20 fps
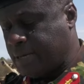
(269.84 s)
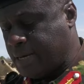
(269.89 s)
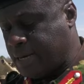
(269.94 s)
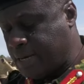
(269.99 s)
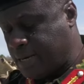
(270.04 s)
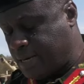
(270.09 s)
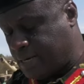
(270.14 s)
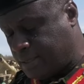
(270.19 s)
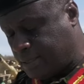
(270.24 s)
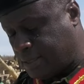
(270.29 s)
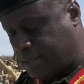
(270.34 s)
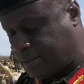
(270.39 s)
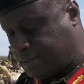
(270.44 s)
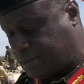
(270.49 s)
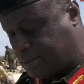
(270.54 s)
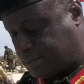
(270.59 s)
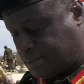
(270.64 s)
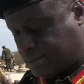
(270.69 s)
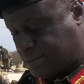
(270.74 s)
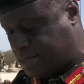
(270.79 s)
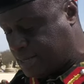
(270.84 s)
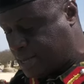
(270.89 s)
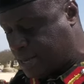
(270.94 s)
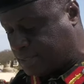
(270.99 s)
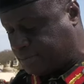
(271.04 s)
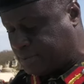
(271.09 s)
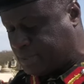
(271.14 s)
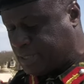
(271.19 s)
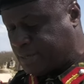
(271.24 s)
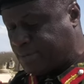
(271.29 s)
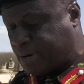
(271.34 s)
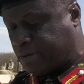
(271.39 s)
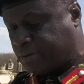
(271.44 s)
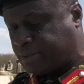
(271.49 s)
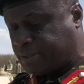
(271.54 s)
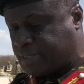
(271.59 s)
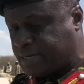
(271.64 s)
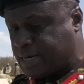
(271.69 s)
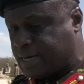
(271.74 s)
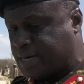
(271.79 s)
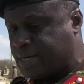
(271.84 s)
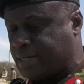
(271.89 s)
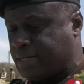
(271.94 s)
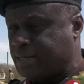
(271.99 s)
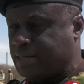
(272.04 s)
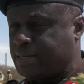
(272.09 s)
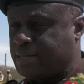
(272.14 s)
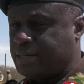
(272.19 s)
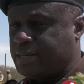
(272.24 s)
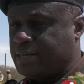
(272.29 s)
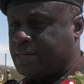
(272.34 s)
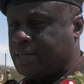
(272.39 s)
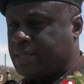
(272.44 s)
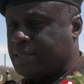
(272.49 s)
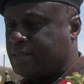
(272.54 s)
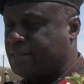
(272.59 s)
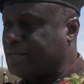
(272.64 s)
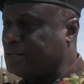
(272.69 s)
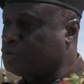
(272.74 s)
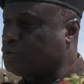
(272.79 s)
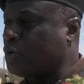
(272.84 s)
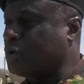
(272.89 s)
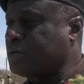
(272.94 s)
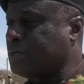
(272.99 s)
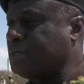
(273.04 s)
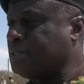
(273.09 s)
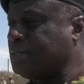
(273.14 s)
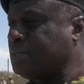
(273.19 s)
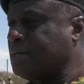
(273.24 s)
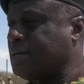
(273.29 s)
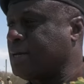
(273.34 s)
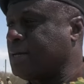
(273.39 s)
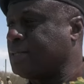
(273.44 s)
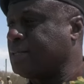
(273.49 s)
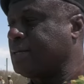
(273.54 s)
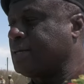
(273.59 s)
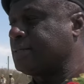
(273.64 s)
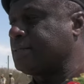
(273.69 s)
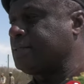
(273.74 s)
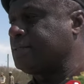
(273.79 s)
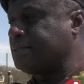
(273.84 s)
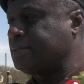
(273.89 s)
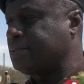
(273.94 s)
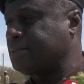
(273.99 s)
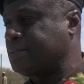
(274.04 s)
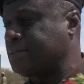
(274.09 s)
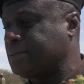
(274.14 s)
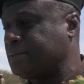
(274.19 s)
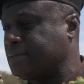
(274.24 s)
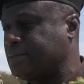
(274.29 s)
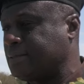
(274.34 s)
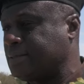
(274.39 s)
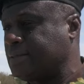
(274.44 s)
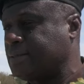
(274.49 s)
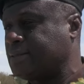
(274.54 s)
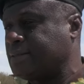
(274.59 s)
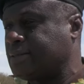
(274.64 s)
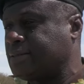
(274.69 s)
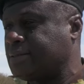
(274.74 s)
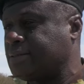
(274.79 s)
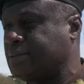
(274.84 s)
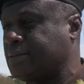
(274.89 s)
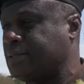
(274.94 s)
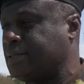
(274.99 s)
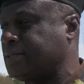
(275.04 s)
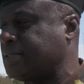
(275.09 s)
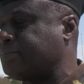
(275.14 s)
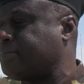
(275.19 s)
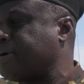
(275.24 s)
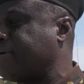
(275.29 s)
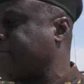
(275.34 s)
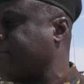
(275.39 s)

it, it, has been about uh, networking, and uh, since this is my